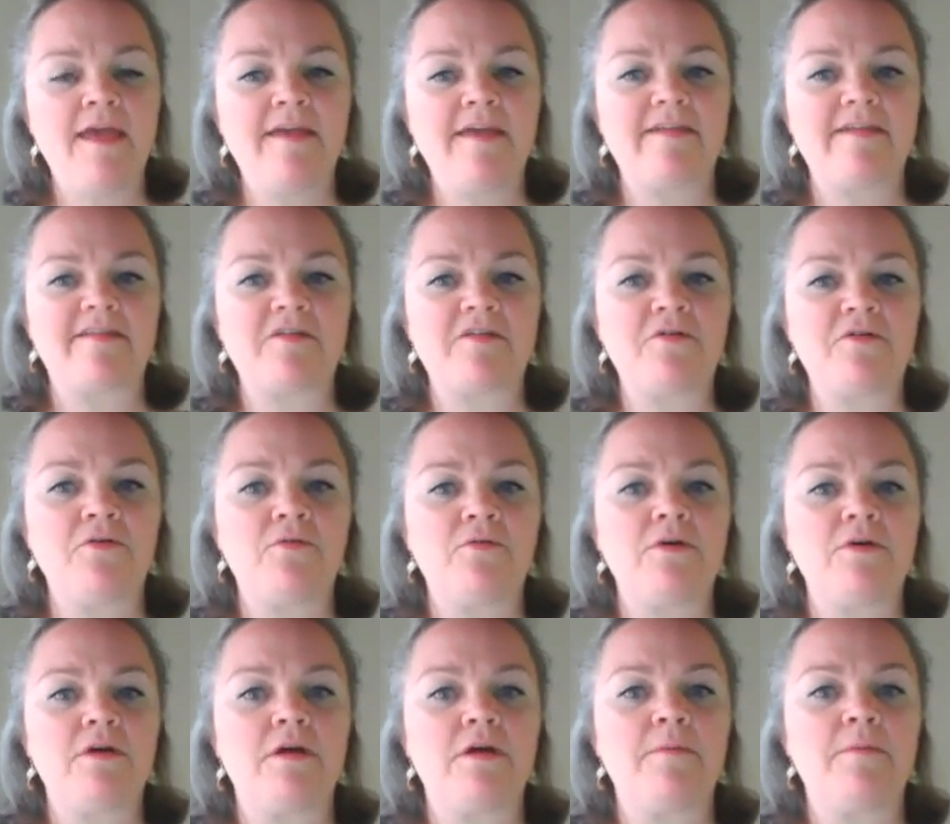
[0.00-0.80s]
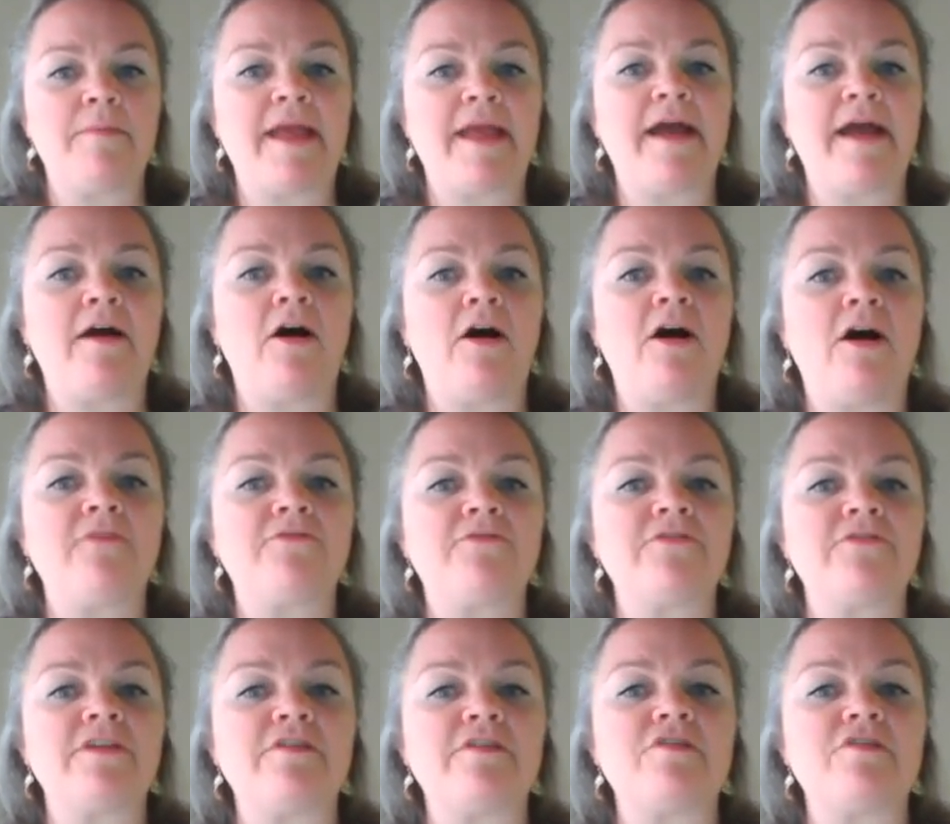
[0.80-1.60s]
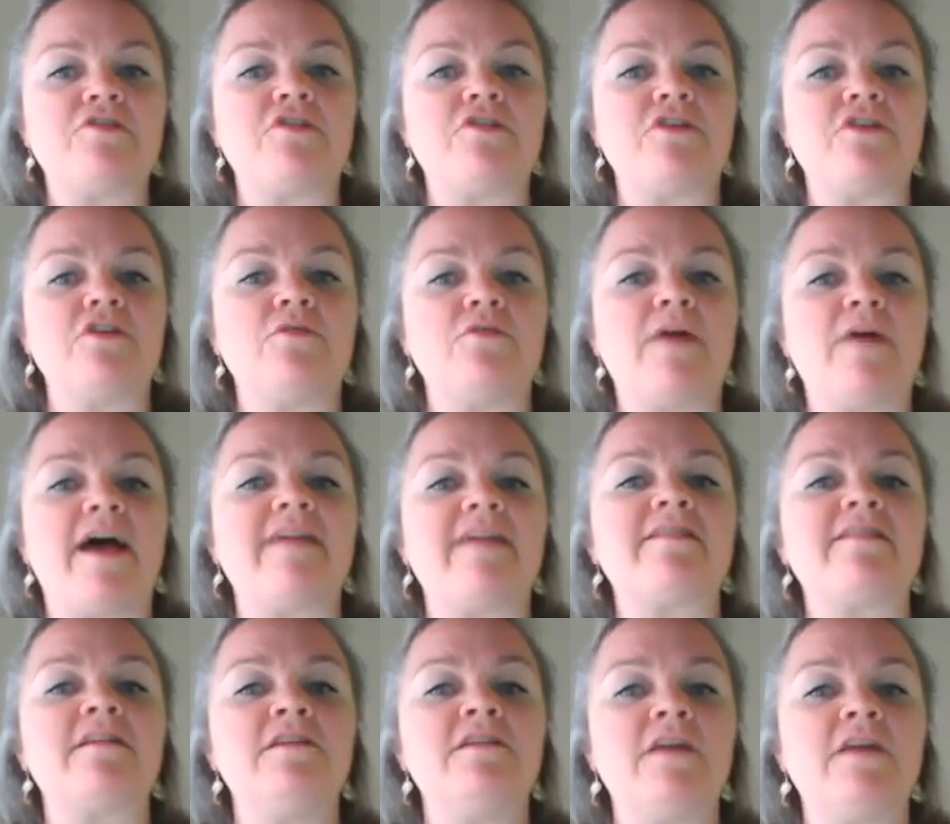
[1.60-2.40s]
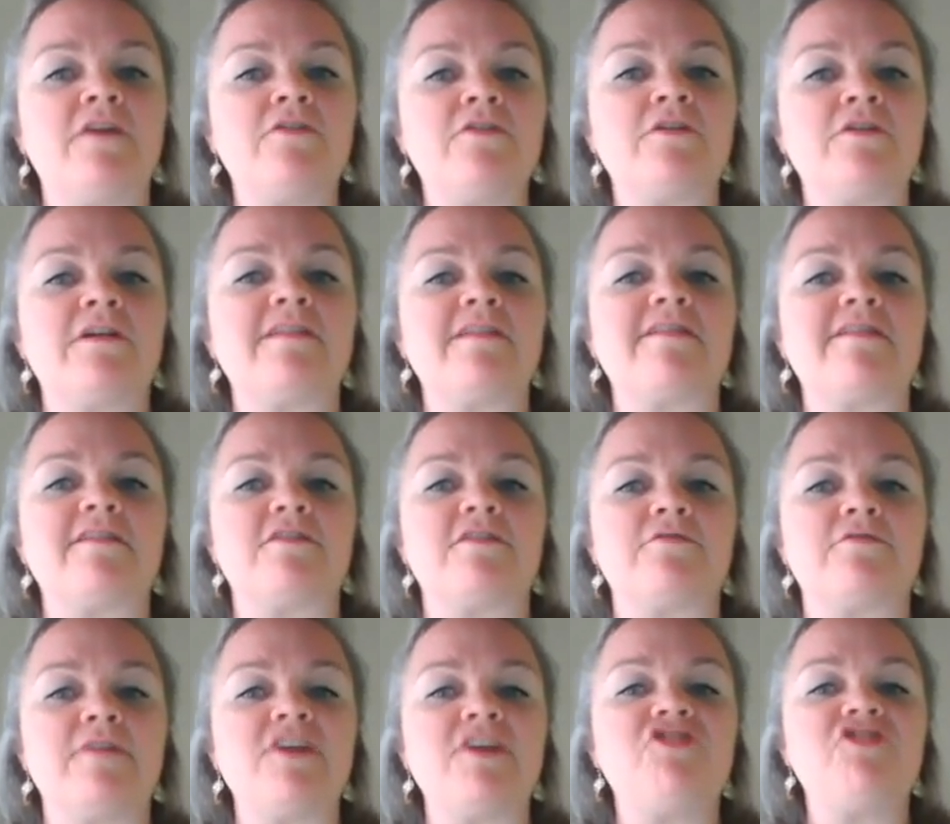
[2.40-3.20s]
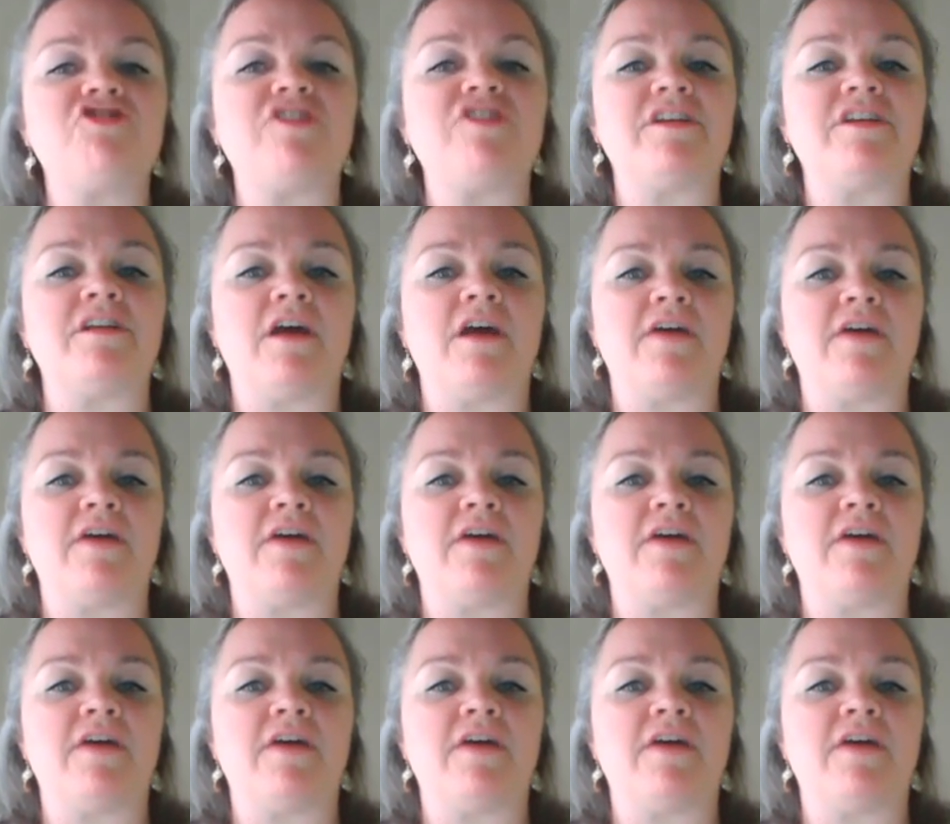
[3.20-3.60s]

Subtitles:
So may I offer this to you as another consideration